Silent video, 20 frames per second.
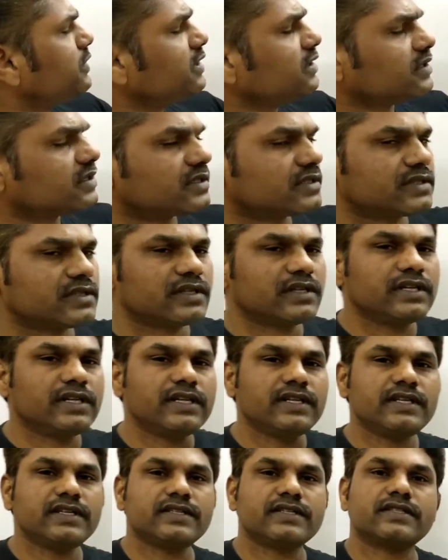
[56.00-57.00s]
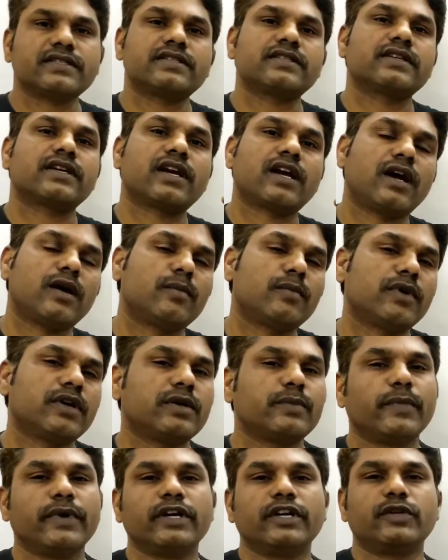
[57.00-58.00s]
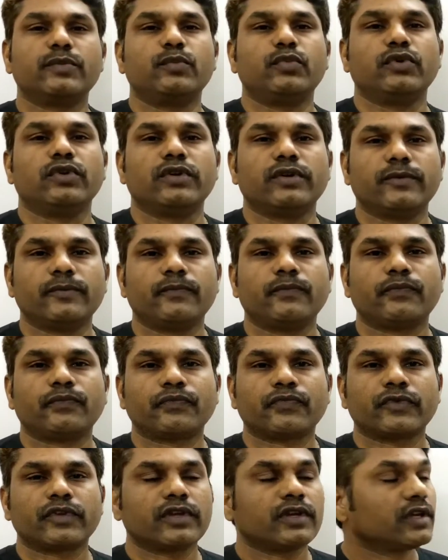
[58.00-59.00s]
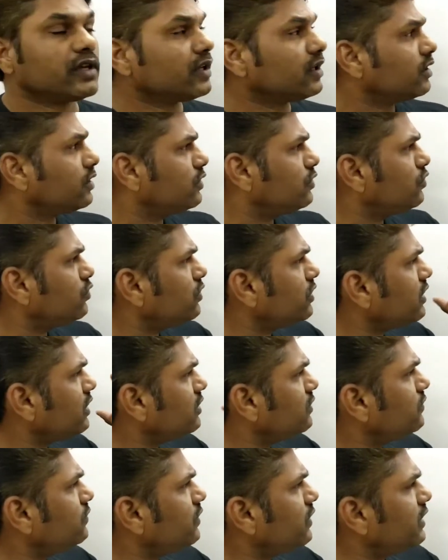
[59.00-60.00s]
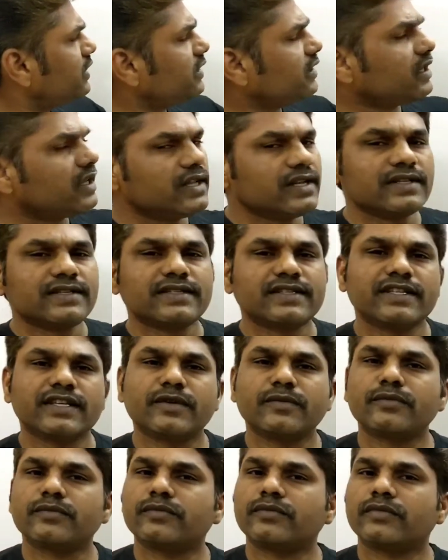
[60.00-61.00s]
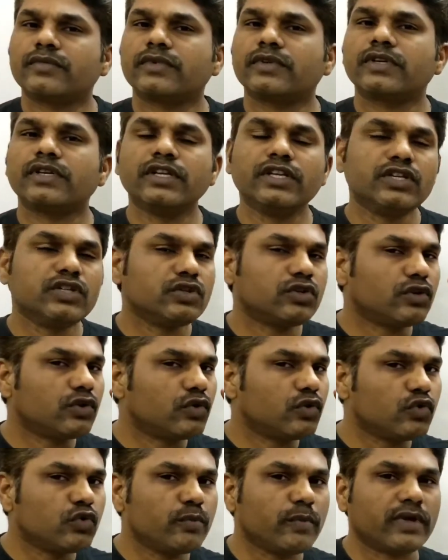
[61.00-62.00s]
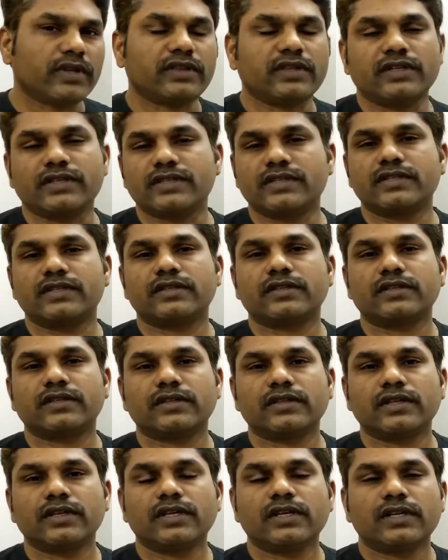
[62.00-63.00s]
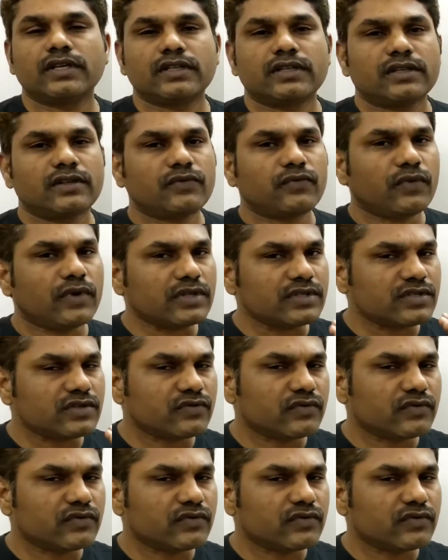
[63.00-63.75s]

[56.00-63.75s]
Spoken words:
means least common multiple. You can find LCM in two methods. The first